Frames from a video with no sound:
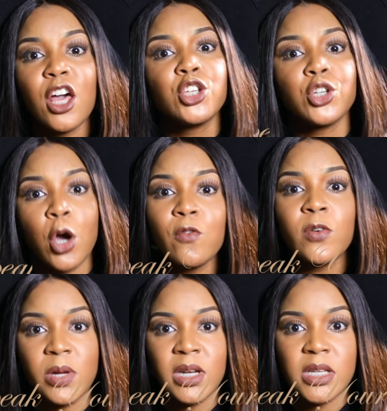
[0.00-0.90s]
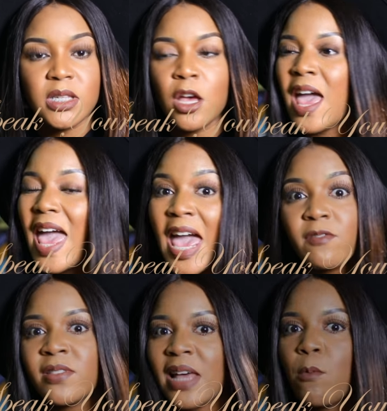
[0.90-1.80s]
A Jehovah Witness.
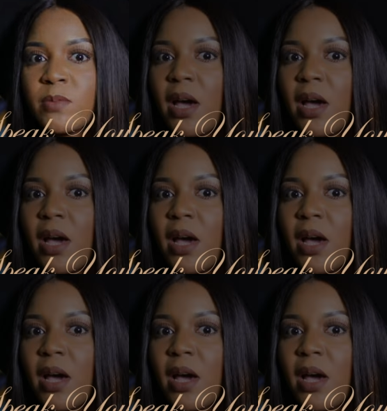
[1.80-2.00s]
That was my